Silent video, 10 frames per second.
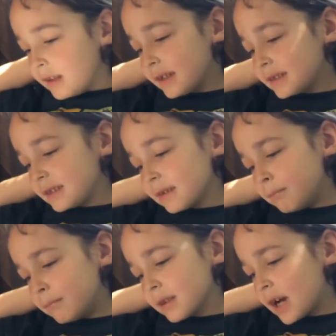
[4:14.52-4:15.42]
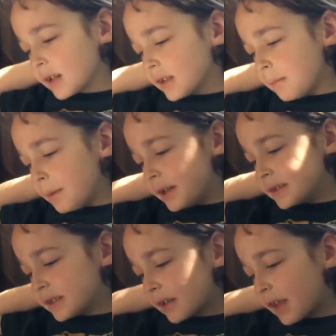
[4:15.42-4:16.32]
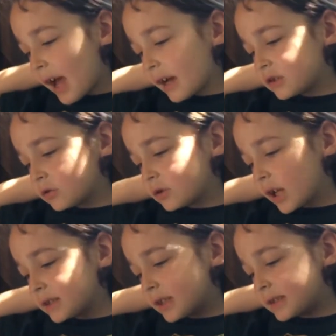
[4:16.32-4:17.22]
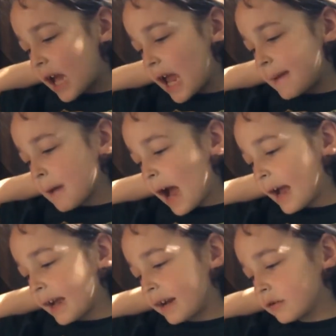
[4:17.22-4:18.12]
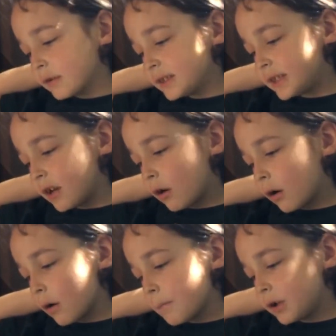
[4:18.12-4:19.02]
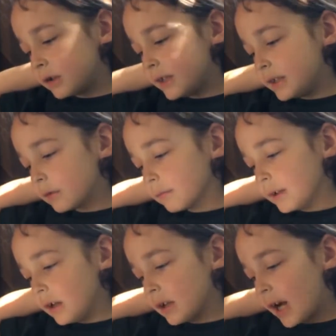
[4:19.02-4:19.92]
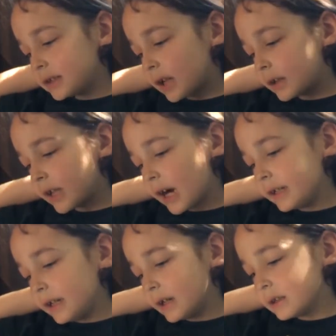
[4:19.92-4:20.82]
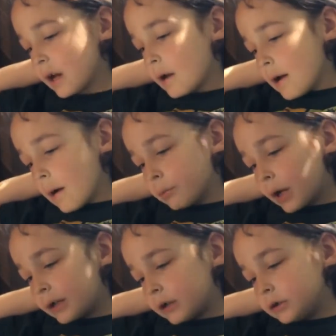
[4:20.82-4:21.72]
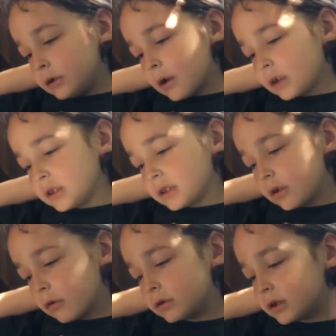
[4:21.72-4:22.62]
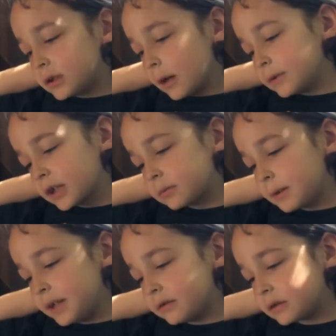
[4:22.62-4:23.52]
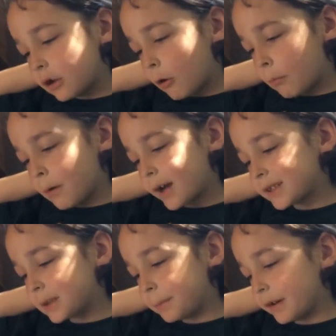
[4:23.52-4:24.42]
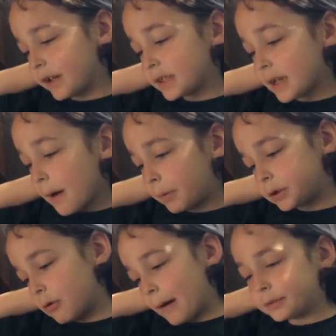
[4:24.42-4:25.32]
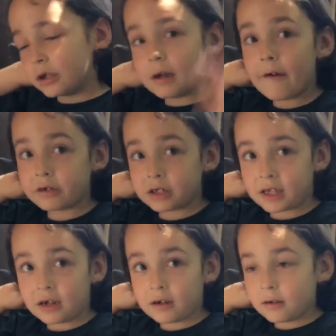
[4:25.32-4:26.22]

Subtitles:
this likely means that the exercises aim at increasing our ability to realize that the ideas apply to not just those subjects we used in our practice periods, but to absolutely everything.